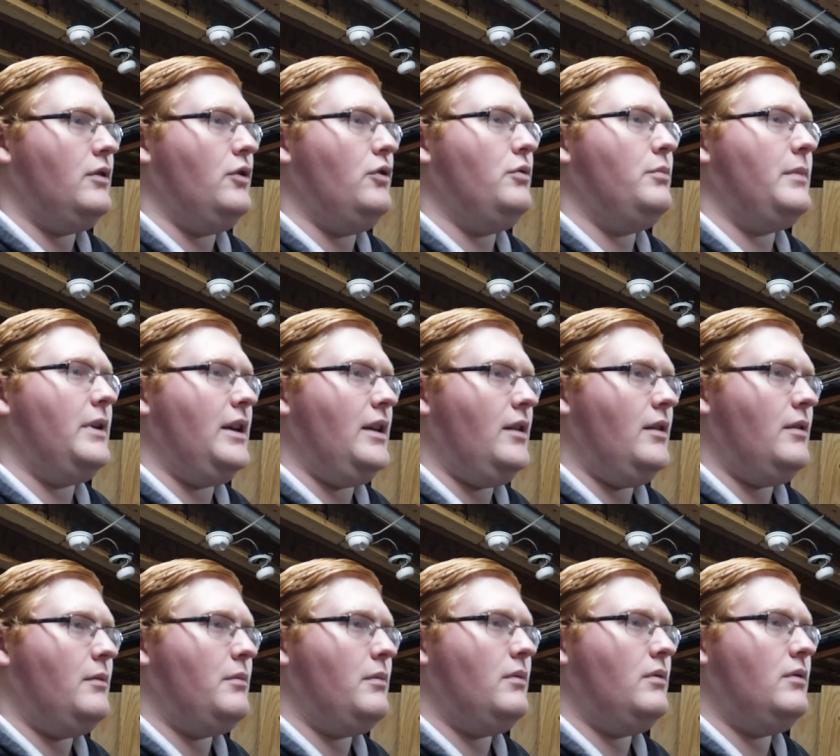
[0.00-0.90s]
You and me?
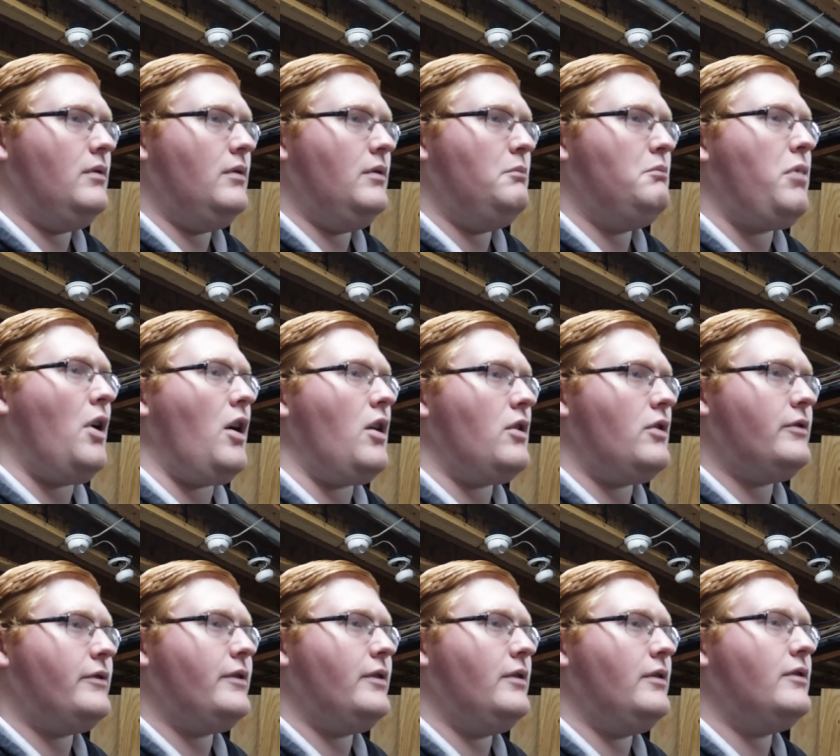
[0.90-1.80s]

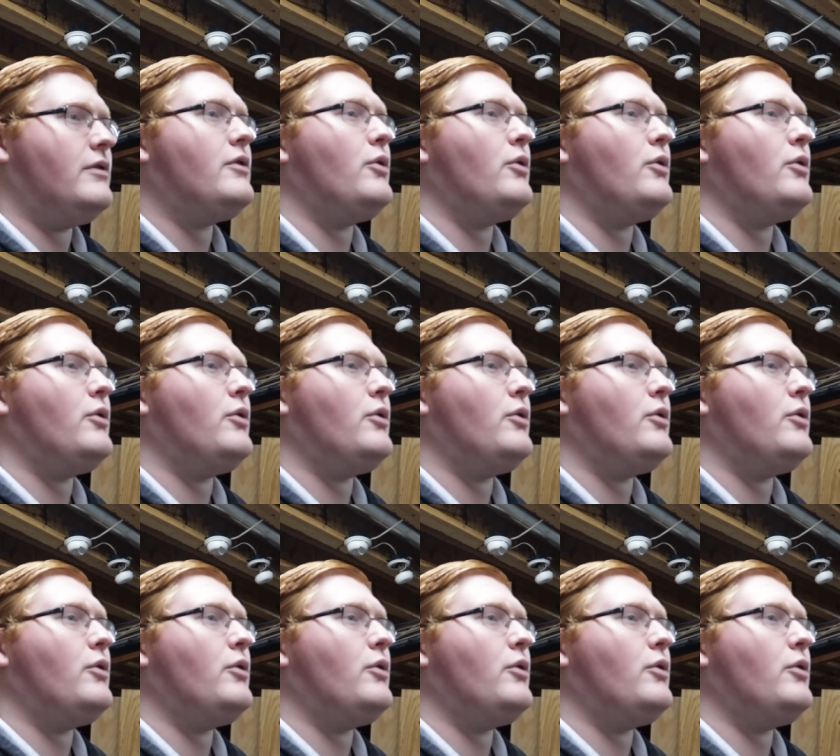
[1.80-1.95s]
Partners?